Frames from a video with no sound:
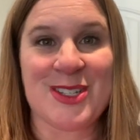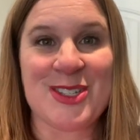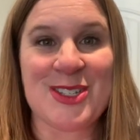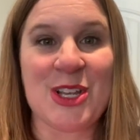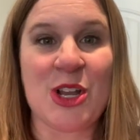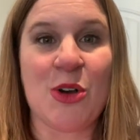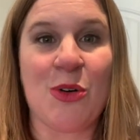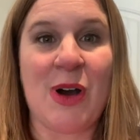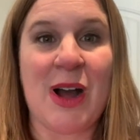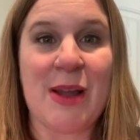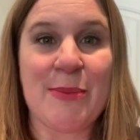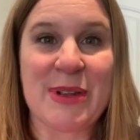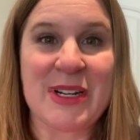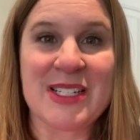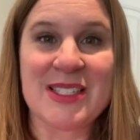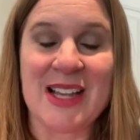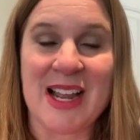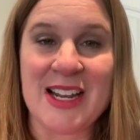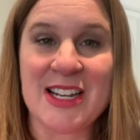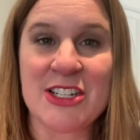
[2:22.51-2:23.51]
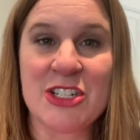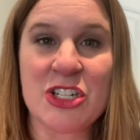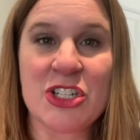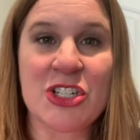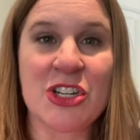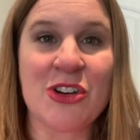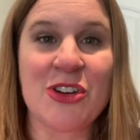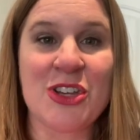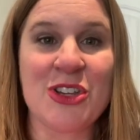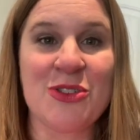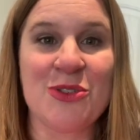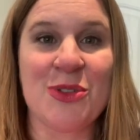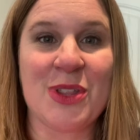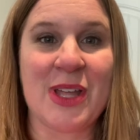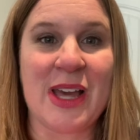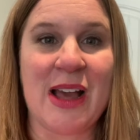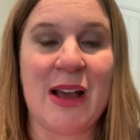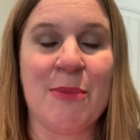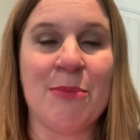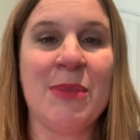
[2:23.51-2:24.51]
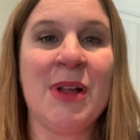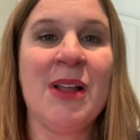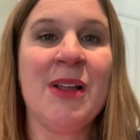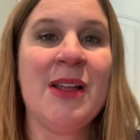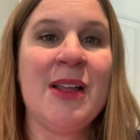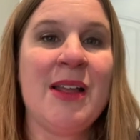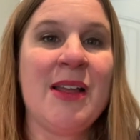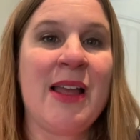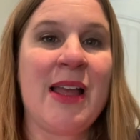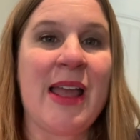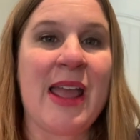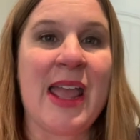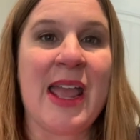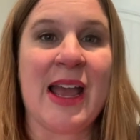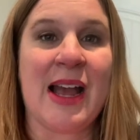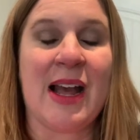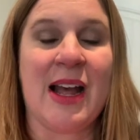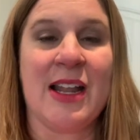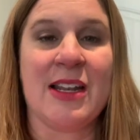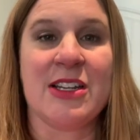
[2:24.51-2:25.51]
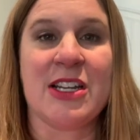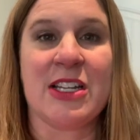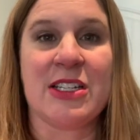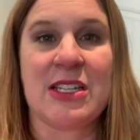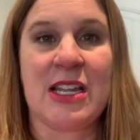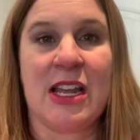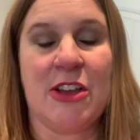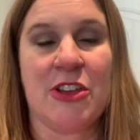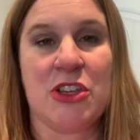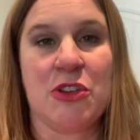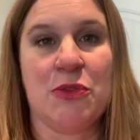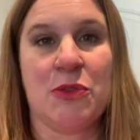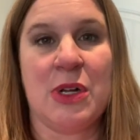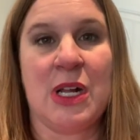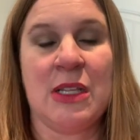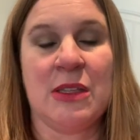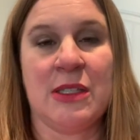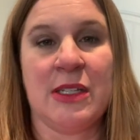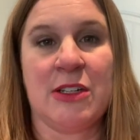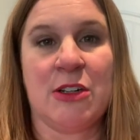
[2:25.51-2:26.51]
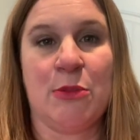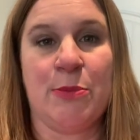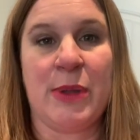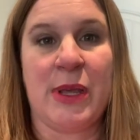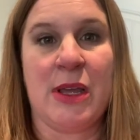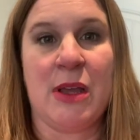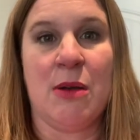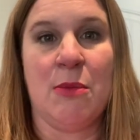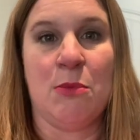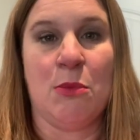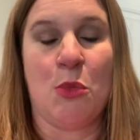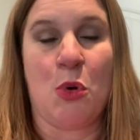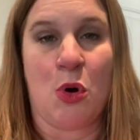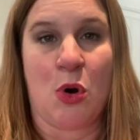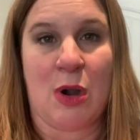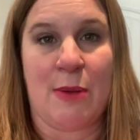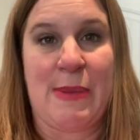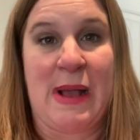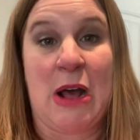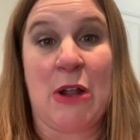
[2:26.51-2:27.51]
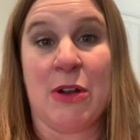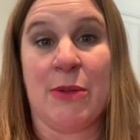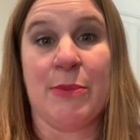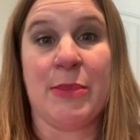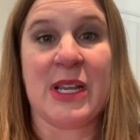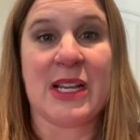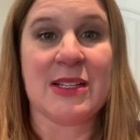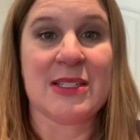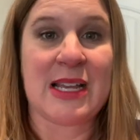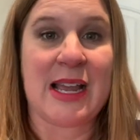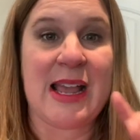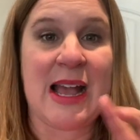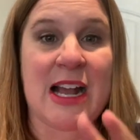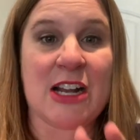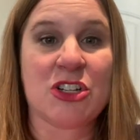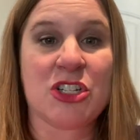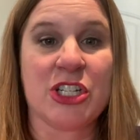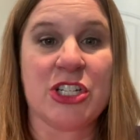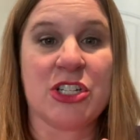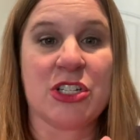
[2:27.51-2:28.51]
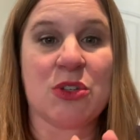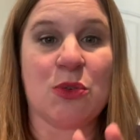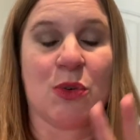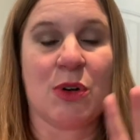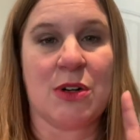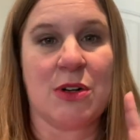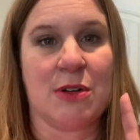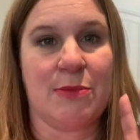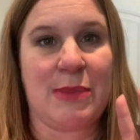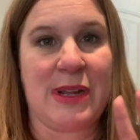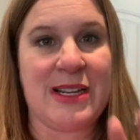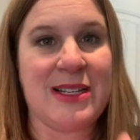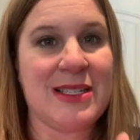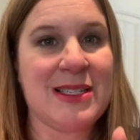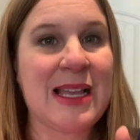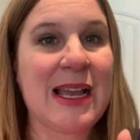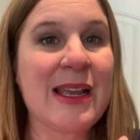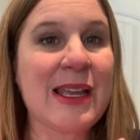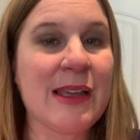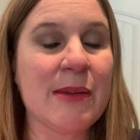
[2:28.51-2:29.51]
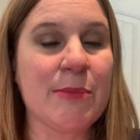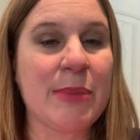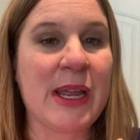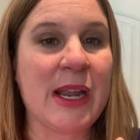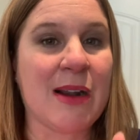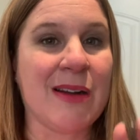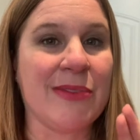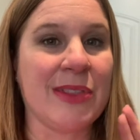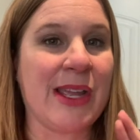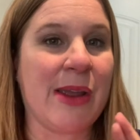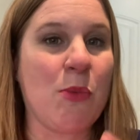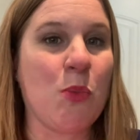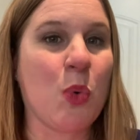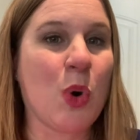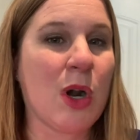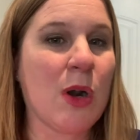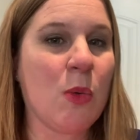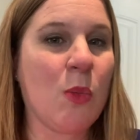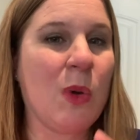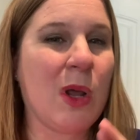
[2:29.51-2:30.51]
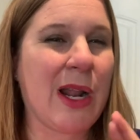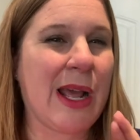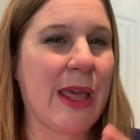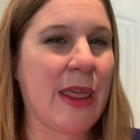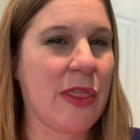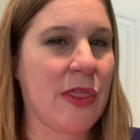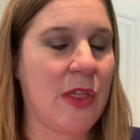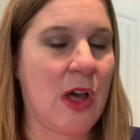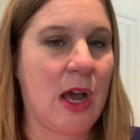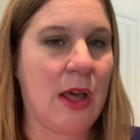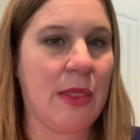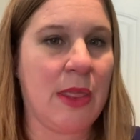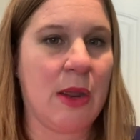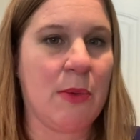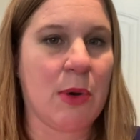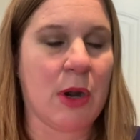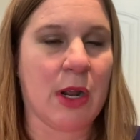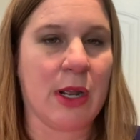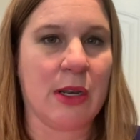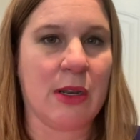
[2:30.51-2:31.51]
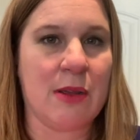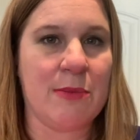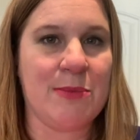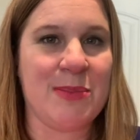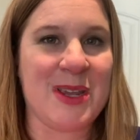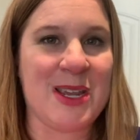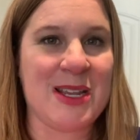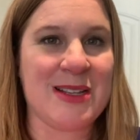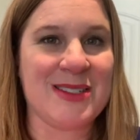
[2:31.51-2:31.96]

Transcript: So I'm excited to show you them and tell you a little bit more about them, because I actually just ordered my second pair and they weren't what I thought they were going to be.